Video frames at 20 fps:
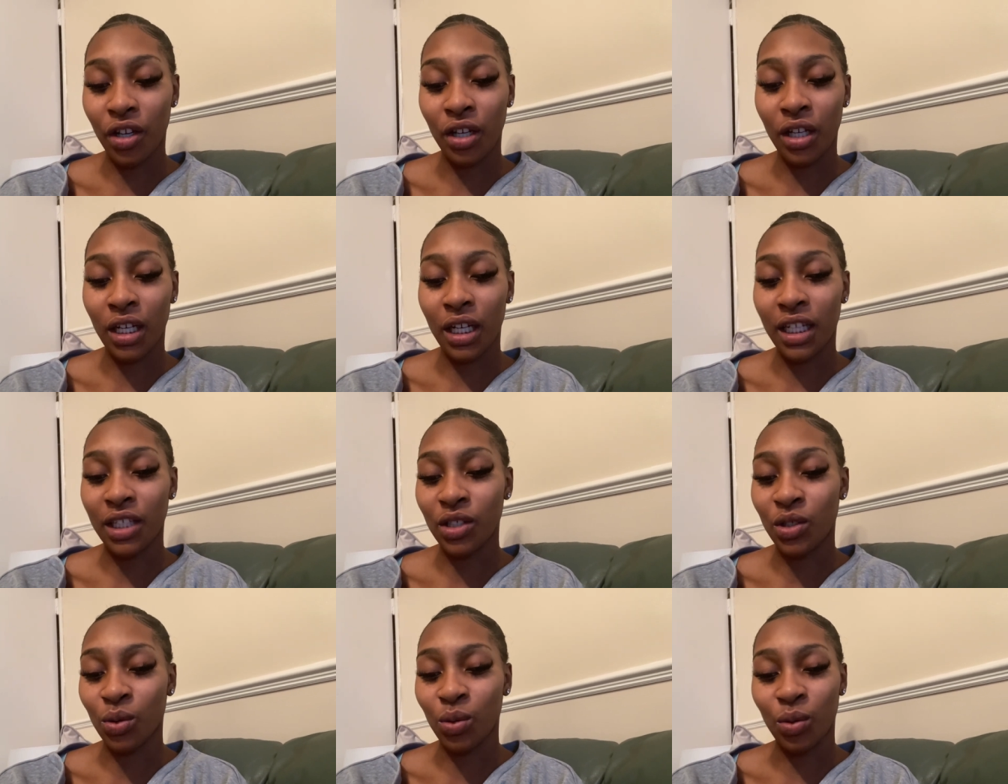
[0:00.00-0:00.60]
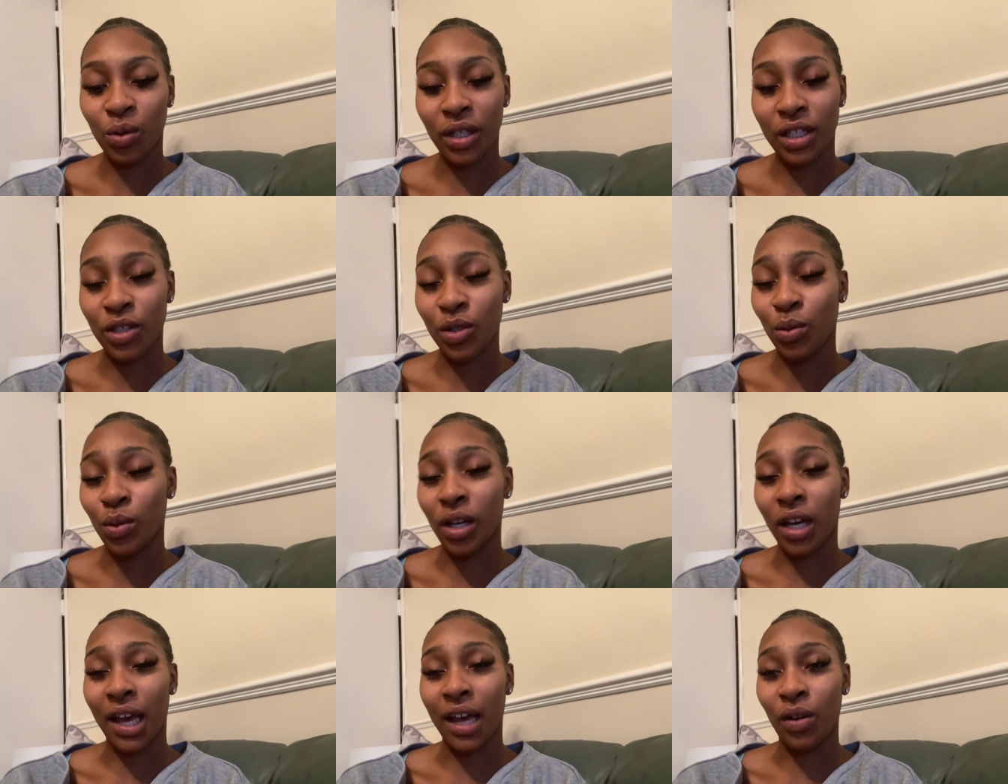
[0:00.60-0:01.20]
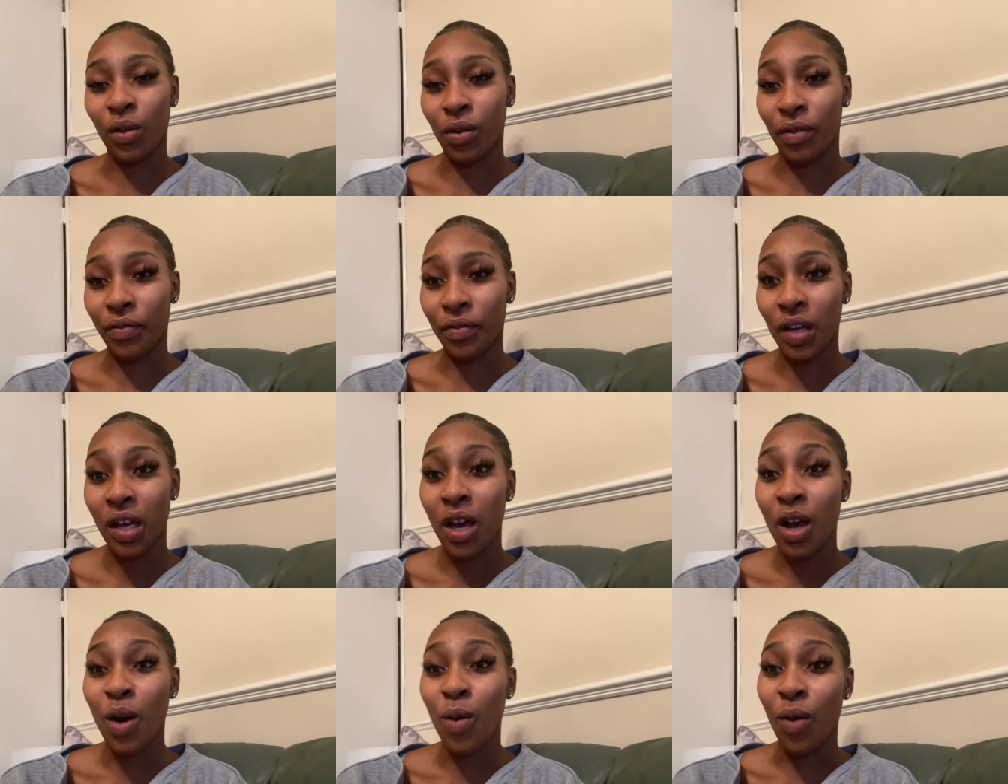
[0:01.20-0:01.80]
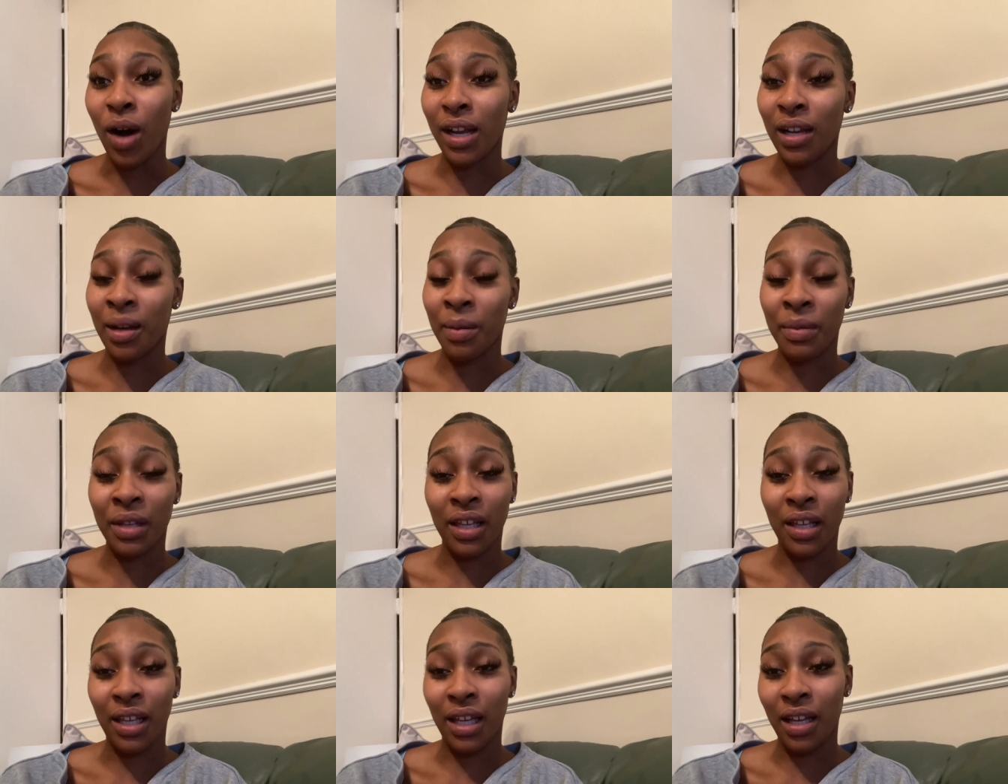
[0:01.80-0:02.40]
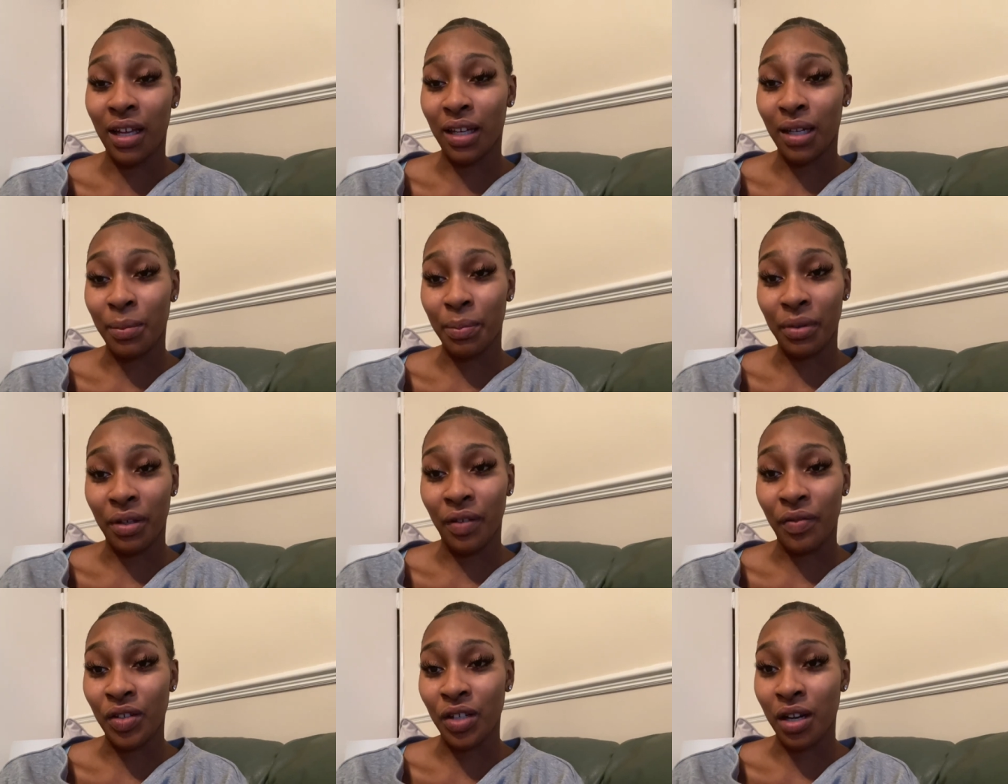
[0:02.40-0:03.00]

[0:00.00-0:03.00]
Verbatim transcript: It's all it's all going off while I'm here eating a beef chow